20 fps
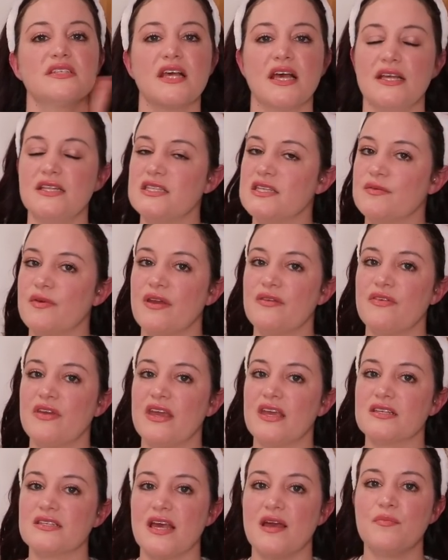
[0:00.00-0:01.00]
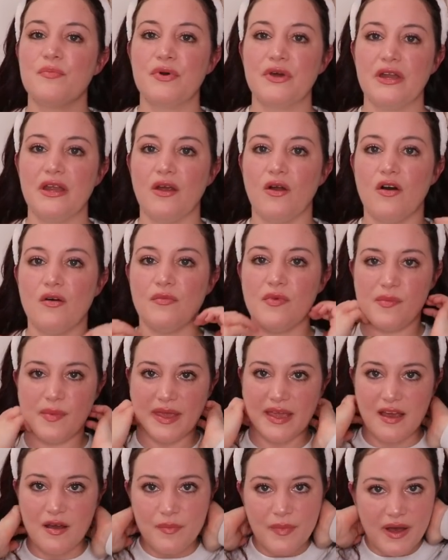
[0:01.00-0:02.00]
cleansing my face, and putting all my
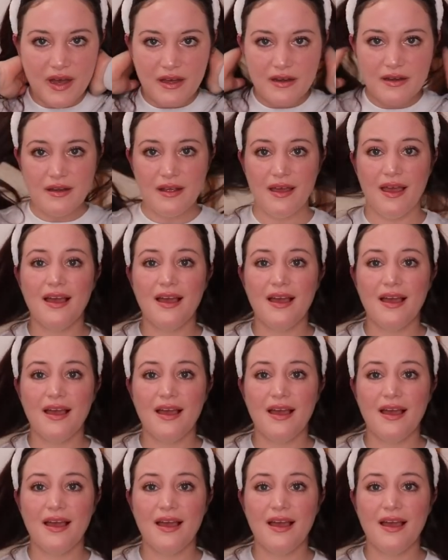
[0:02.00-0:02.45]
makeup on.